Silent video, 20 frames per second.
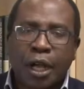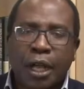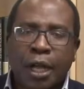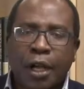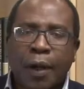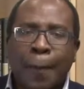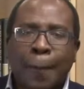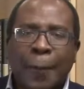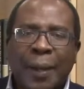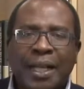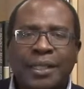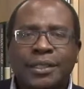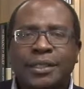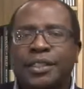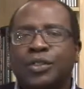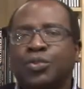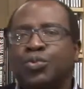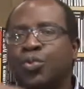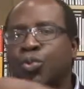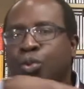
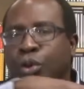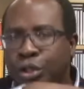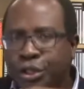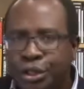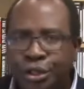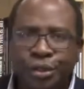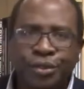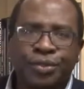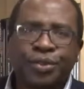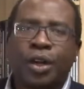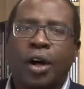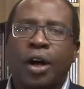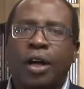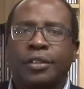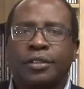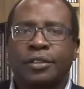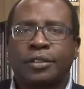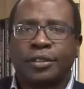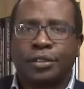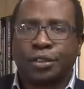encompasses what you've
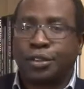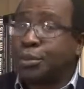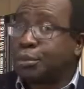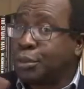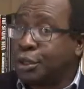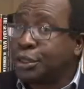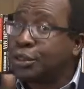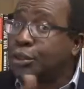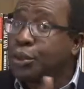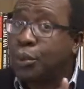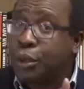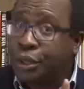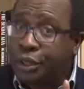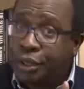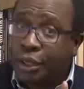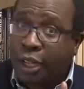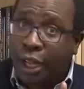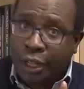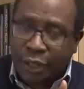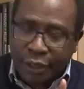got, so you must know what
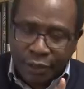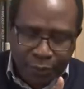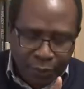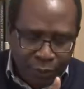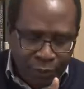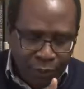you got.